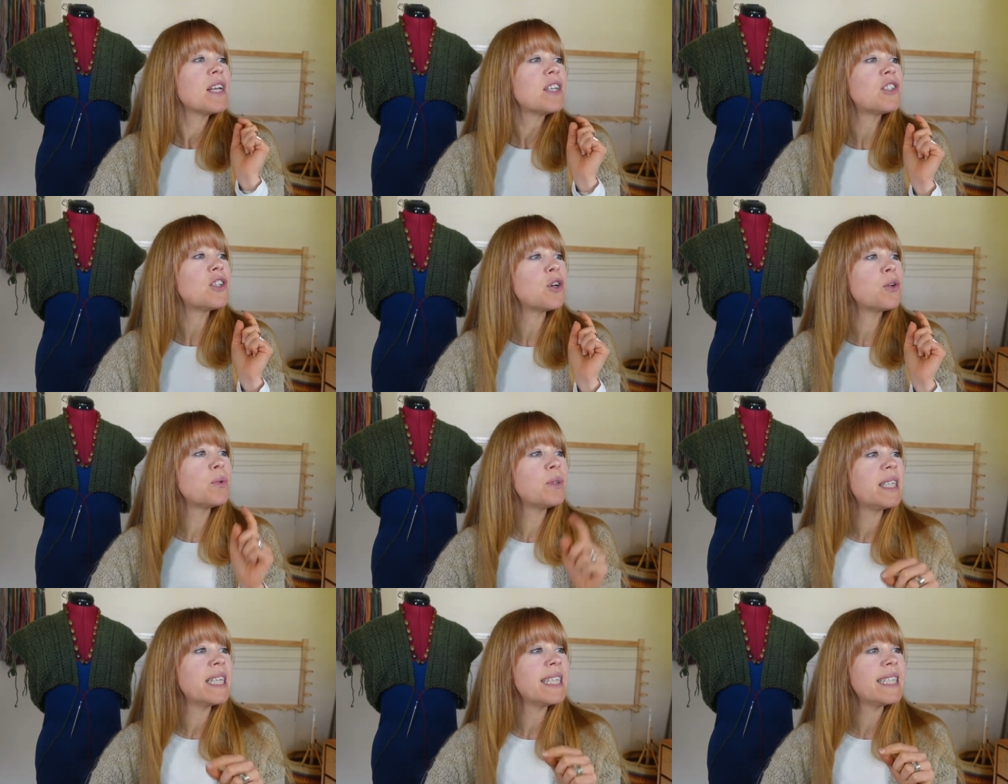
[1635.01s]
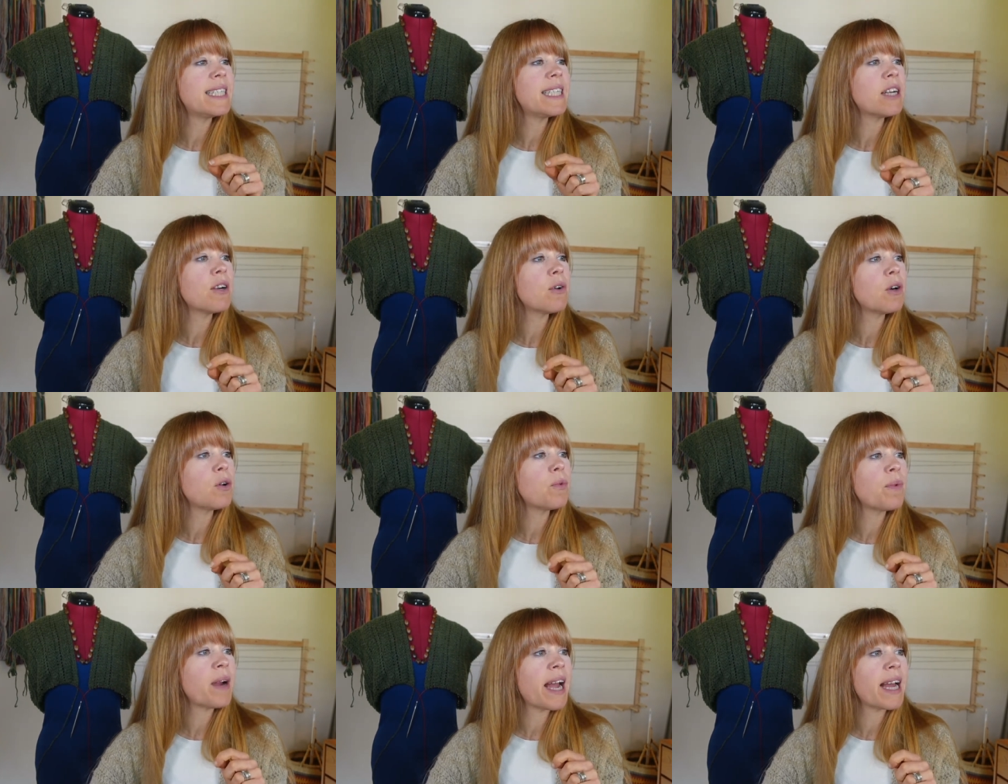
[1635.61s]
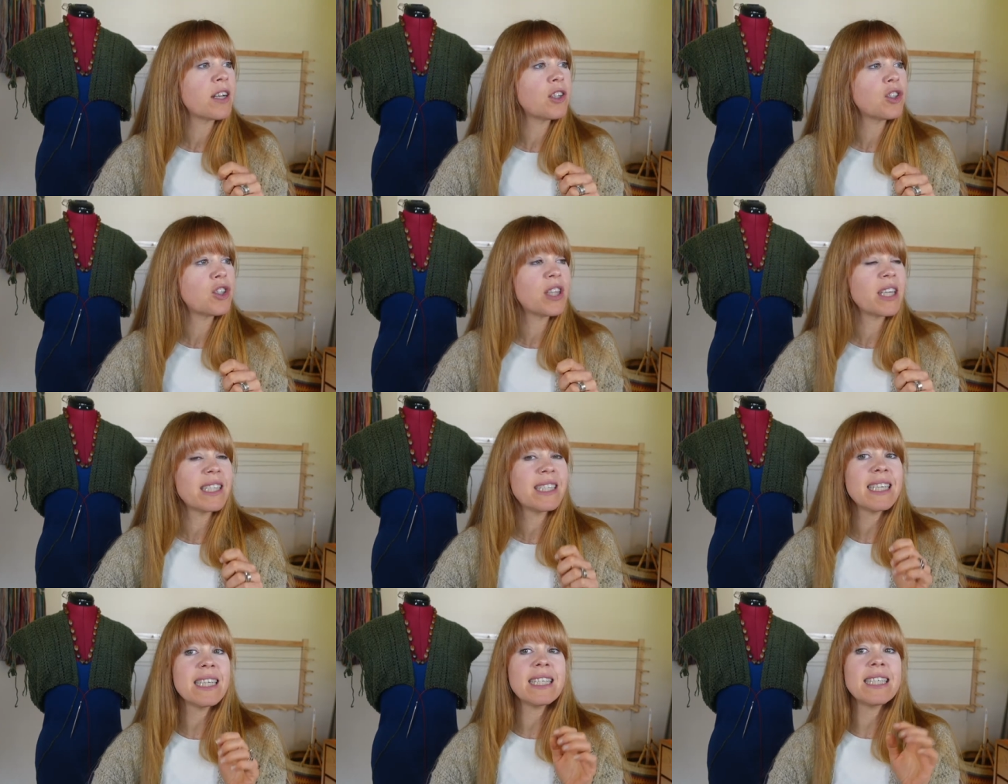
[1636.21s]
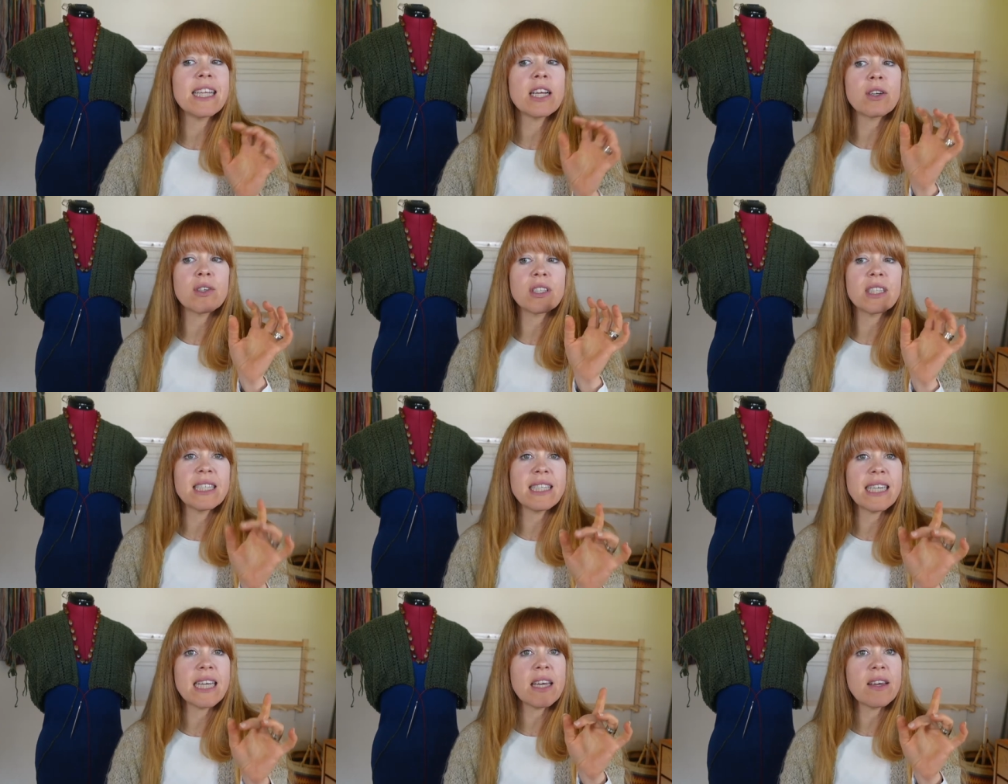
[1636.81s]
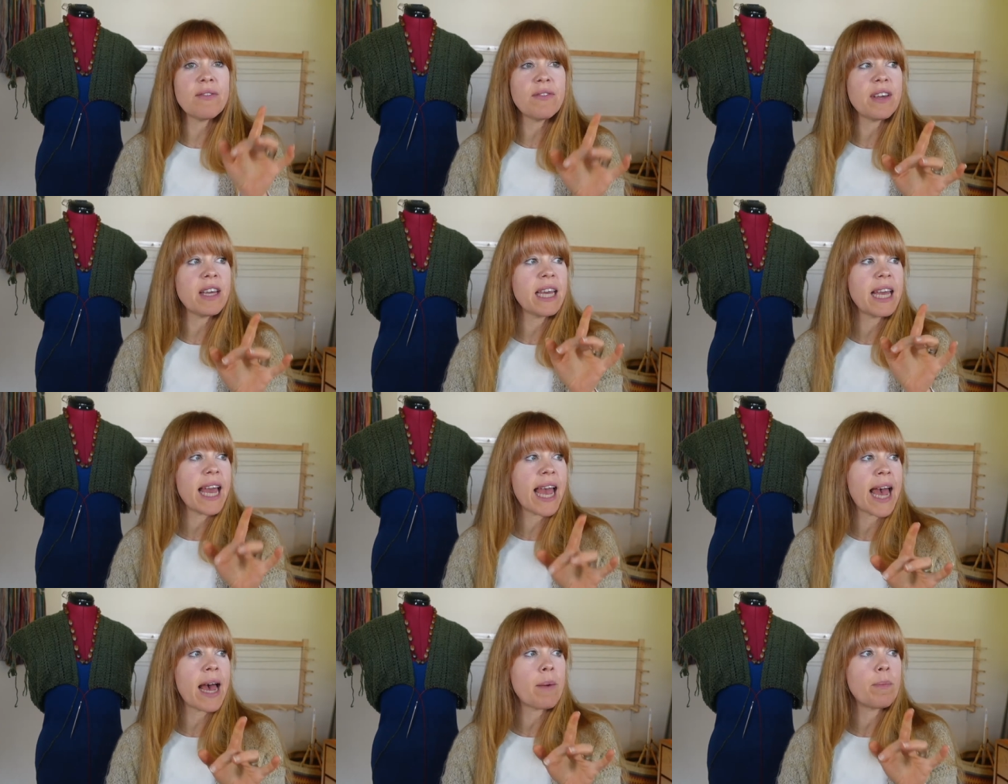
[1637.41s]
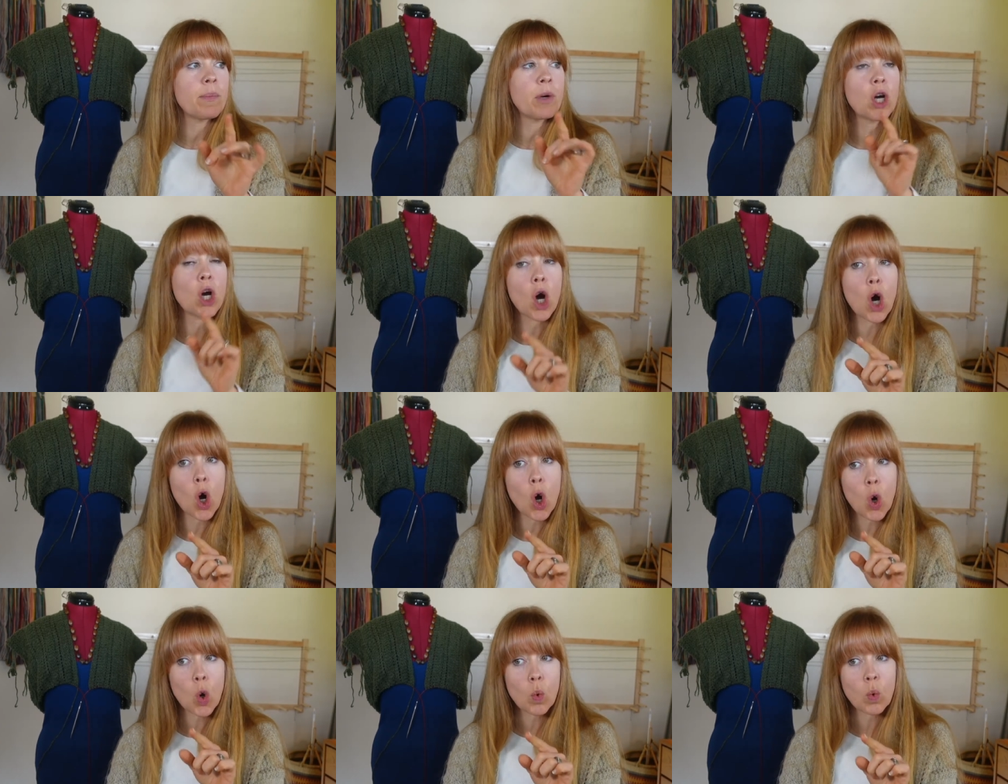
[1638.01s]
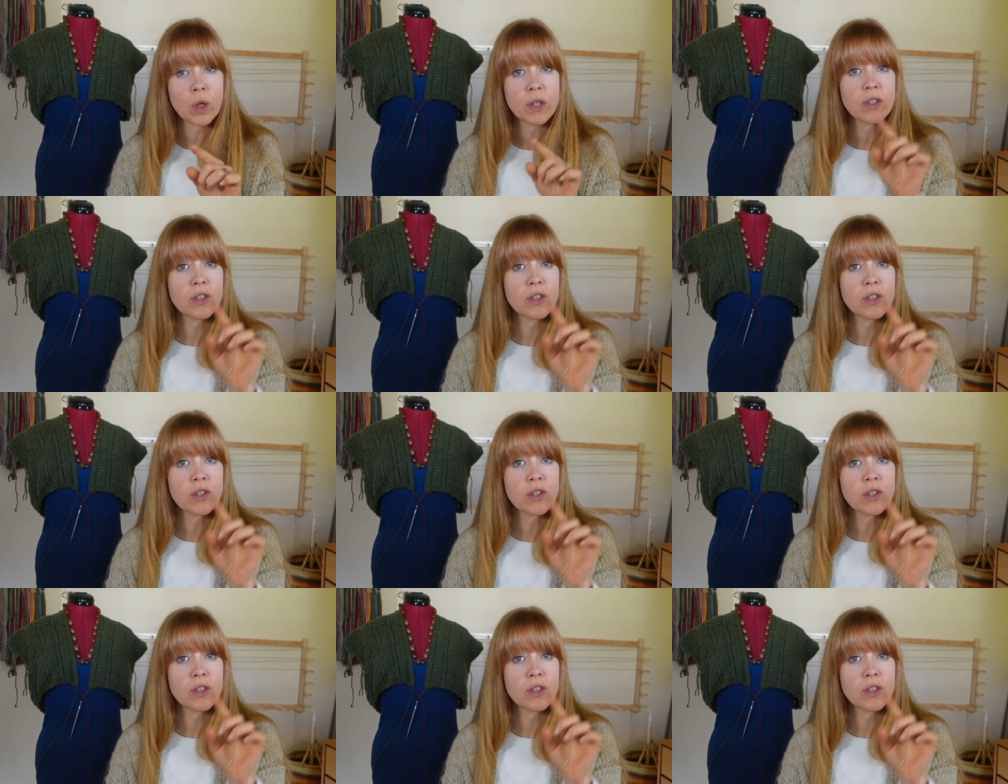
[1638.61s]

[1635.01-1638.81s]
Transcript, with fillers: So Disdero Ranch, this is their C V M Co.